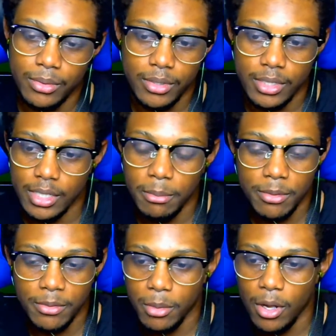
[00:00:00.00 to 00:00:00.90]
some
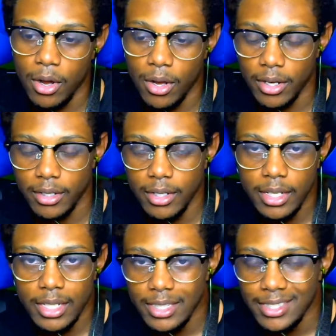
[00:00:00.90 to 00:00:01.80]
of them gone,
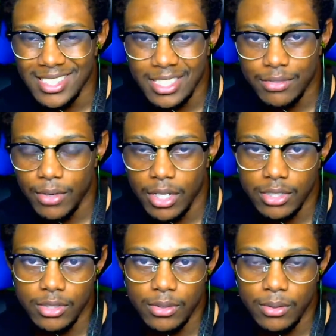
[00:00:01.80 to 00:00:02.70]

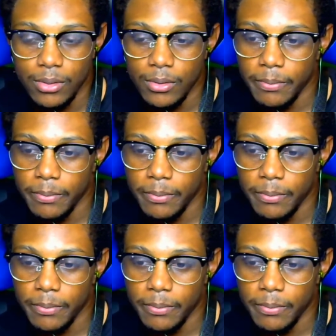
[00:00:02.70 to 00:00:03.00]
dysfunctional.